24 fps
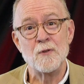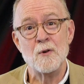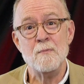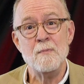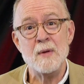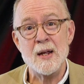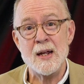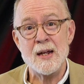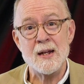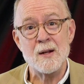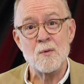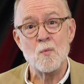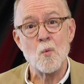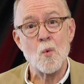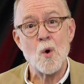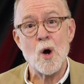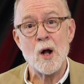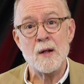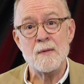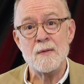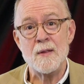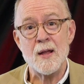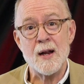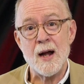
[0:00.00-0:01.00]
for me and
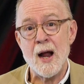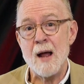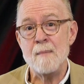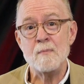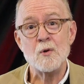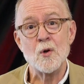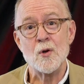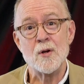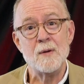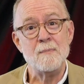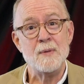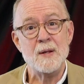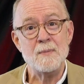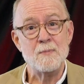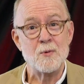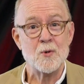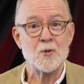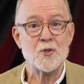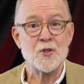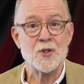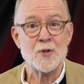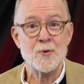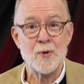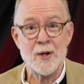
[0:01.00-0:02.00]
one that I'm going to be
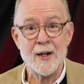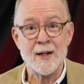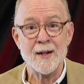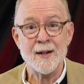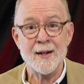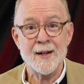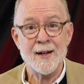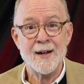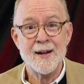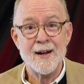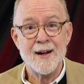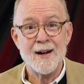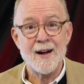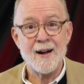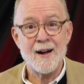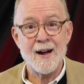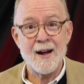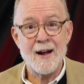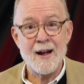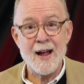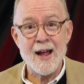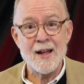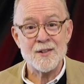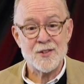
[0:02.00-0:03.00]
pursuing
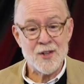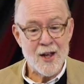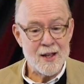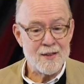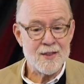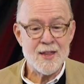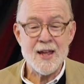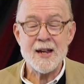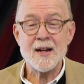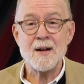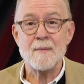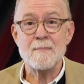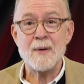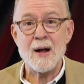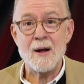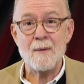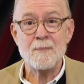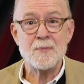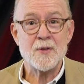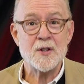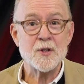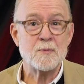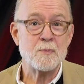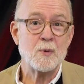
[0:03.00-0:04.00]
uh, as I think
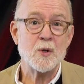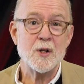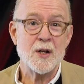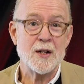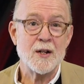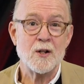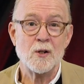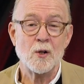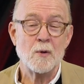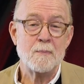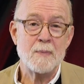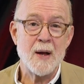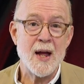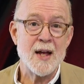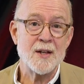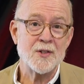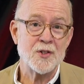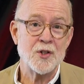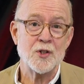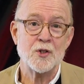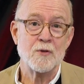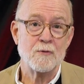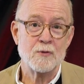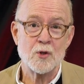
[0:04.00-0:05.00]
about this particular
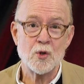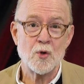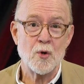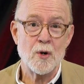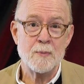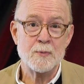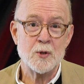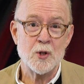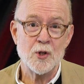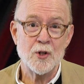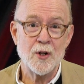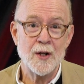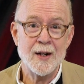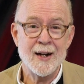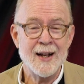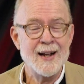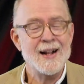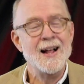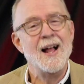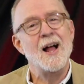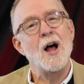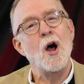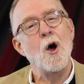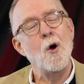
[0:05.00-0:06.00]
passage of Scripture.
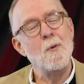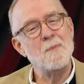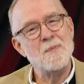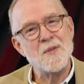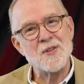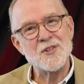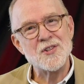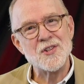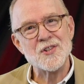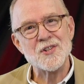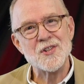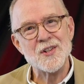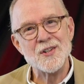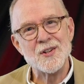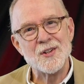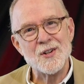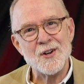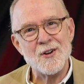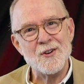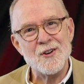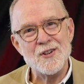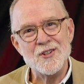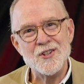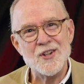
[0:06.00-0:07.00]
Hope this is
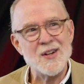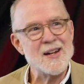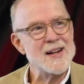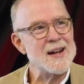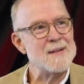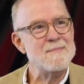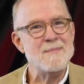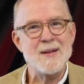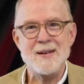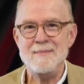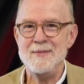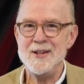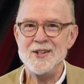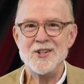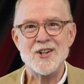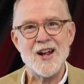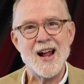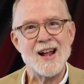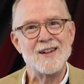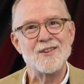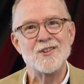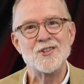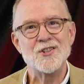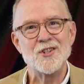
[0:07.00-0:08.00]
encouraging and maybe
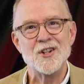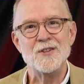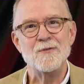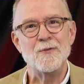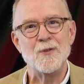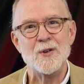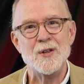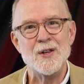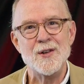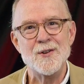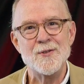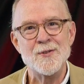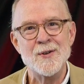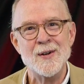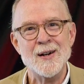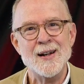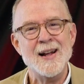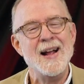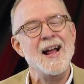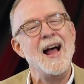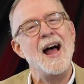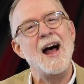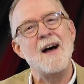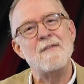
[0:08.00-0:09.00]
challenging for you.
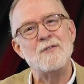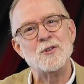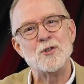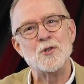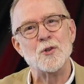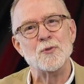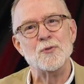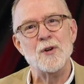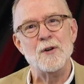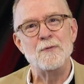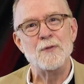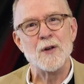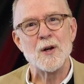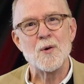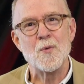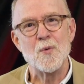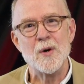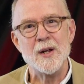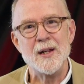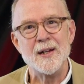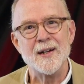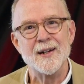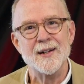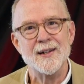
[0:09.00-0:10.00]
Have a terrific
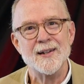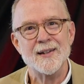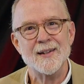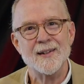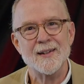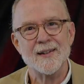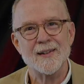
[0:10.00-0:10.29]
week.